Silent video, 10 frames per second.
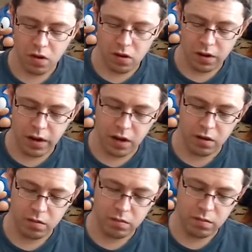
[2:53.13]
All
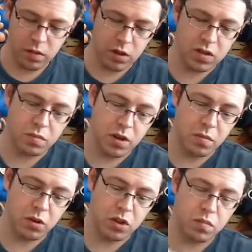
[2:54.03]
there. Looks
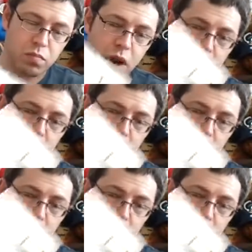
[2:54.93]
pretty much